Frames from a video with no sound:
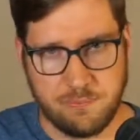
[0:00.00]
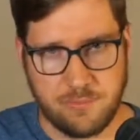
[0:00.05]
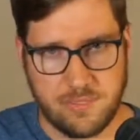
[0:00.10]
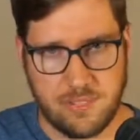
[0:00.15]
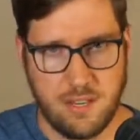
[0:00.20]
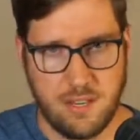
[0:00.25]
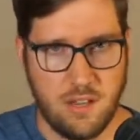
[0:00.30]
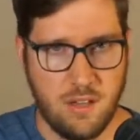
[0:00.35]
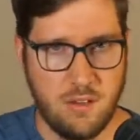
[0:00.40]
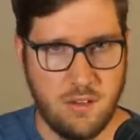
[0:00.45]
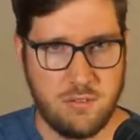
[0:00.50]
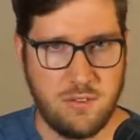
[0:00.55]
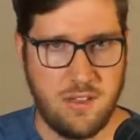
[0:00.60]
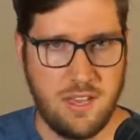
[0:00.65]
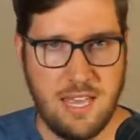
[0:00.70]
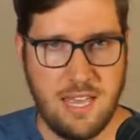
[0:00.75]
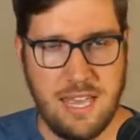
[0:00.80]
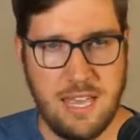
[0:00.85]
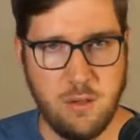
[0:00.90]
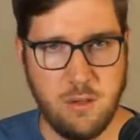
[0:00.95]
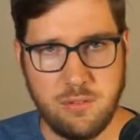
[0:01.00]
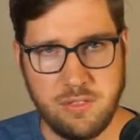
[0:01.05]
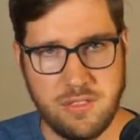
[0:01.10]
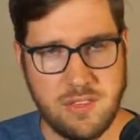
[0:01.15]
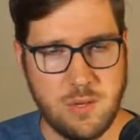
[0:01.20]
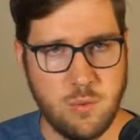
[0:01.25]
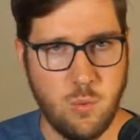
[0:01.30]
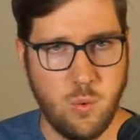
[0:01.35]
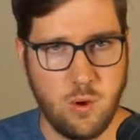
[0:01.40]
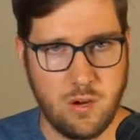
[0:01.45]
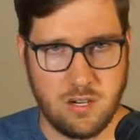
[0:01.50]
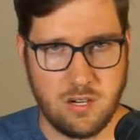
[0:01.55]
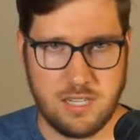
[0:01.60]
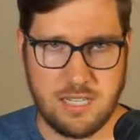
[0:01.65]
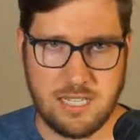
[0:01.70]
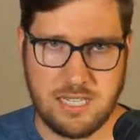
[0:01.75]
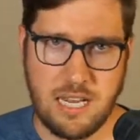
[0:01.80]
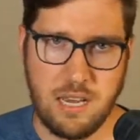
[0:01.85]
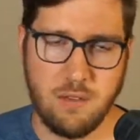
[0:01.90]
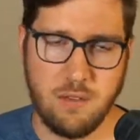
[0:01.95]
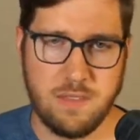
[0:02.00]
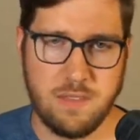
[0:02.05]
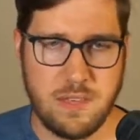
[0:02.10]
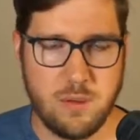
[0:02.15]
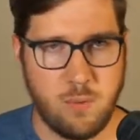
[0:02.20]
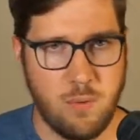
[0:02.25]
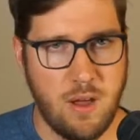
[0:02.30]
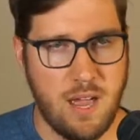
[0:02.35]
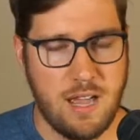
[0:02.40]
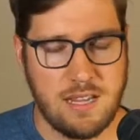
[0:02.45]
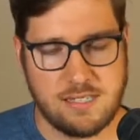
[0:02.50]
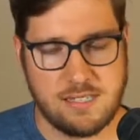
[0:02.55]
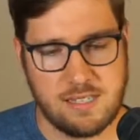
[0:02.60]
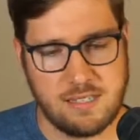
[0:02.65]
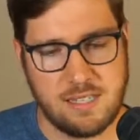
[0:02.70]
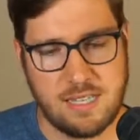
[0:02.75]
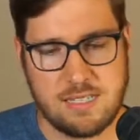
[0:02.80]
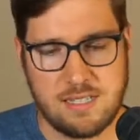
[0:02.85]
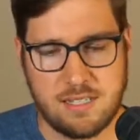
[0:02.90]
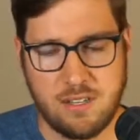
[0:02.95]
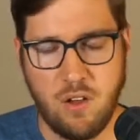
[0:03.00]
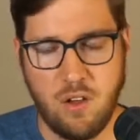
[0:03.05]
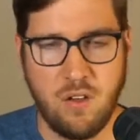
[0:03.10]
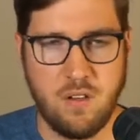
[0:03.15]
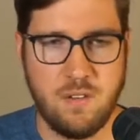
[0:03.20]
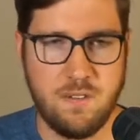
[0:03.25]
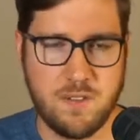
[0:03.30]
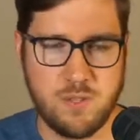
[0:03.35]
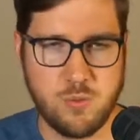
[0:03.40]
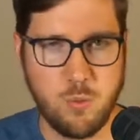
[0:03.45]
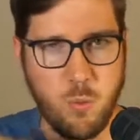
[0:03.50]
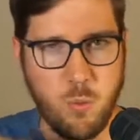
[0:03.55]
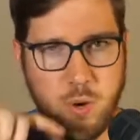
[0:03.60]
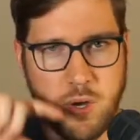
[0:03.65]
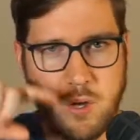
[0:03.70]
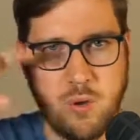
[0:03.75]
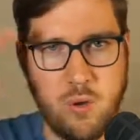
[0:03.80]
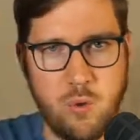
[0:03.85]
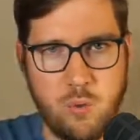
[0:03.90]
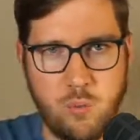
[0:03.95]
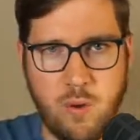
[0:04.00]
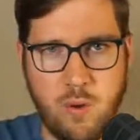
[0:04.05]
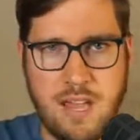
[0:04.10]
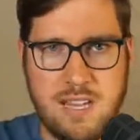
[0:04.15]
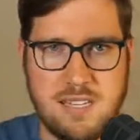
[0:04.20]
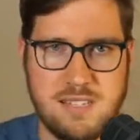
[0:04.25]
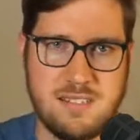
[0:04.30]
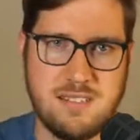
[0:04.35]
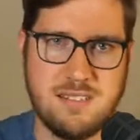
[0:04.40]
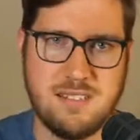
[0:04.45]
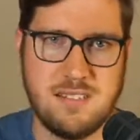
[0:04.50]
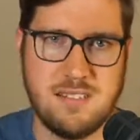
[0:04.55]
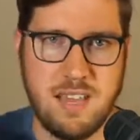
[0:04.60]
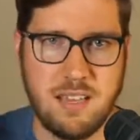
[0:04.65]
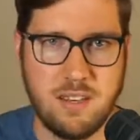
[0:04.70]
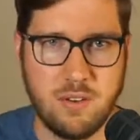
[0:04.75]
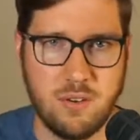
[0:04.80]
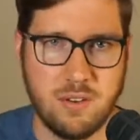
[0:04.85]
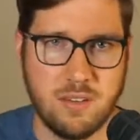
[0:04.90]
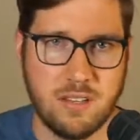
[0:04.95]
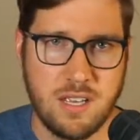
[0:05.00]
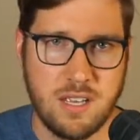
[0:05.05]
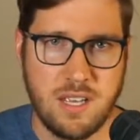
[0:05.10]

of healthy work and healthy rest. I like to call it this work-rest cycle.